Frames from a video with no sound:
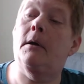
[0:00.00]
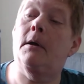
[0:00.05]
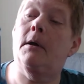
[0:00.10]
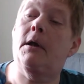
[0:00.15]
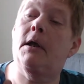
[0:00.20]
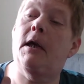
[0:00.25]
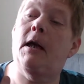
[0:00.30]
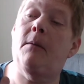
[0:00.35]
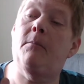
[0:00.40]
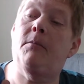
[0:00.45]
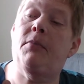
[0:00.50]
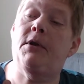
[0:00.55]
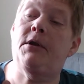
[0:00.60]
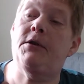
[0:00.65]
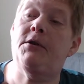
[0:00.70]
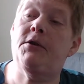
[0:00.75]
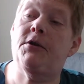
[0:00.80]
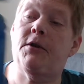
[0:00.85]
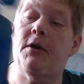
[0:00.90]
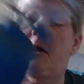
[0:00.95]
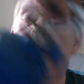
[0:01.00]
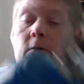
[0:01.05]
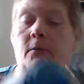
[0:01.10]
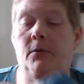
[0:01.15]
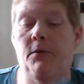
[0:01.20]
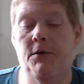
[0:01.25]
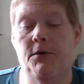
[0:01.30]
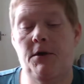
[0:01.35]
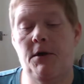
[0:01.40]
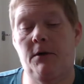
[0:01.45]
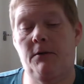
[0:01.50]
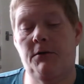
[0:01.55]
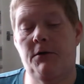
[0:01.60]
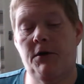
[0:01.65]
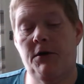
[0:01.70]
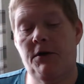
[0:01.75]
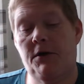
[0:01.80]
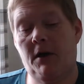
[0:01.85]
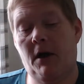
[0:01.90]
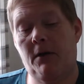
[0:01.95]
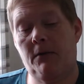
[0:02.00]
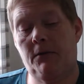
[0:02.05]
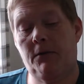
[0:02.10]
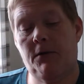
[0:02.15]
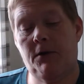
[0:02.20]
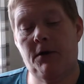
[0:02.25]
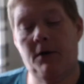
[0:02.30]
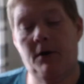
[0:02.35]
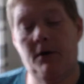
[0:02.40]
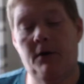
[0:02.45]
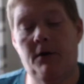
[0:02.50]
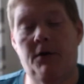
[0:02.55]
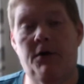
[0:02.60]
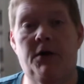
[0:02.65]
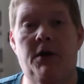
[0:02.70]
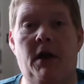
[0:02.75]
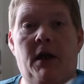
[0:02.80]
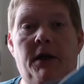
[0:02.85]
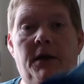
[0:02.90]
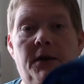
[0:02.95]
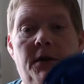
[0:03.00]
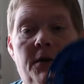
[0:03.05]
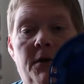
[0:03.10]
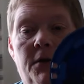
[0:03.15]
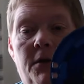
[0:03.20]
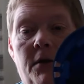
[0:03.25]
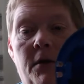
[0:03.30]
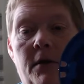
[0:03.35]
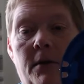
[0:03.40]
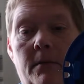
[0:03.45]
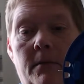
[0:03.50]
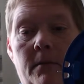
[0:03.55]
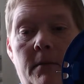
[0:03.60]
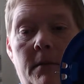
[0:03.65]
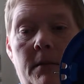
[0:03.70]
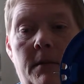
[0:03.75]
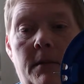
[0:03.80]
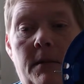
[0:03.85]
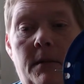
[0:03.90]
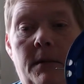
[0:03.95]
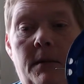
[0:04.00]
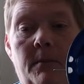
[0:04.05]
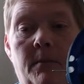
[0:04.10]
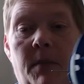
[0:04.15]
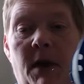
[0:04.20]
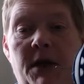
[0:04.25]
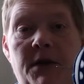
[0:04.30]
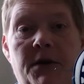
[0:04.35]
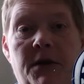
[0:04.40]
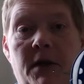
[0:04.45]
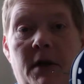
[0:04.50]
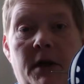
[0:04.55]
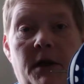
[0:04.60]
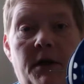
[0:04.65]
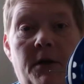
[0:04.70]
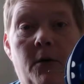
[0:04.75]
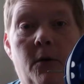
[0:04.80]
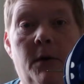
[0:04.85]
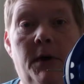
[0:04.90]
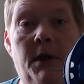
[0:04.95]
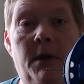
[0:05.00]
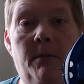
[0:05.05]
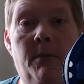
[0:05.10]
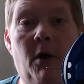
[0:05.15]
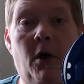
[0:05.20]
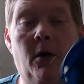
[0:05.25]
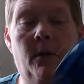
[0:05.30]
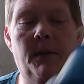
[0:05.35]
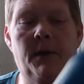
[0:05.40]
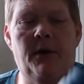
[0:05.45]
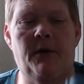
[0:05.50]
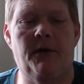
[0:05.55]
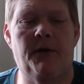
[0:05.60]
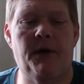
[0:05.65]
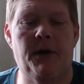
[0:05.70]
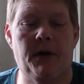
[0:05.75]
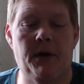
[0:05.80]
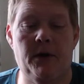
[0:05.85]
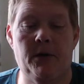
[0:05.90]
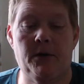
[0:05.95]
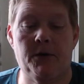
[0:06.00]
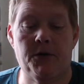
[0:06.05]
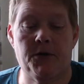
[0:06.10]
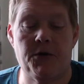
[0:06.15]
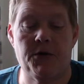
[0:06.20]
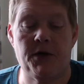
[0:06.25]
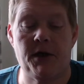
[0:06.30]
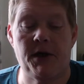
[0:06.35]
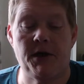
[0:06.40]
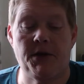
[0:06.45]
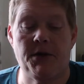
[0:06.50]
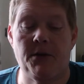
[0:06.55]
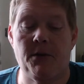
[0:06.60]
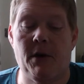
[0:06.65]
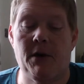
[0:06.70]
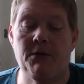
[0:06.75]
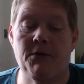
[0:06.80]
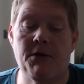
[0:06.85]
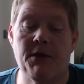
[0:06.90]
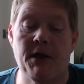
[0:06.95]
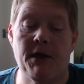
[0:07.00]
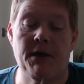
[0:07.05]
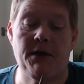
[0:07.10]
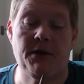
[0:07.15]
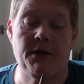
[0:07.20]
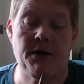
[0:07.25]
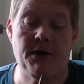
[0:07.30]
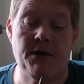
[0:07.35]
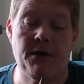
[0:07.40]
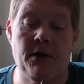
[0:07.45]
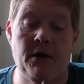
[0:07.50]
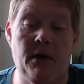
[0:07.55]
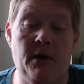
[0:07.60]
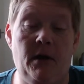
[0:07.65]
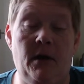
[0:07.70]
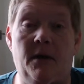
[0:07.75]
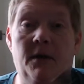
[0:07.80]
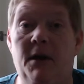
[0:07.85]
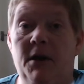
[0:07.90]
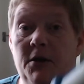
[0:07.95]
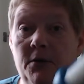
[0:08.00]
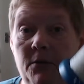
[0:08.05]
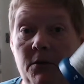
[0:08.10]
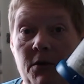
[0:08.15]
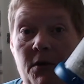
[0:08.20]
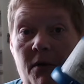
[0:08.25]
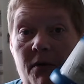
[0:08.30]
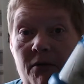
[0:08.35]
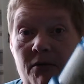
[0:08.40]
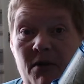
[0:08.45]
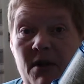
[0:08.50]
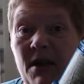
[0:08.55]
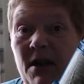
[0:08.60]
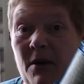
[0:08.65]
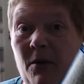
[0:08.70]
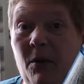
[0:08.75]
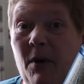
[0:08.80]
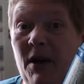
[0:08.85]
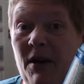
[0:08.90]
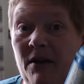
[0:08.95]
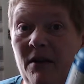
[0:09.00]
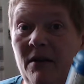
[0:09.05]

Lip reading: camping stove which uses those cylinders that basically go in the bottom here. I think they're called C206s. This was £3.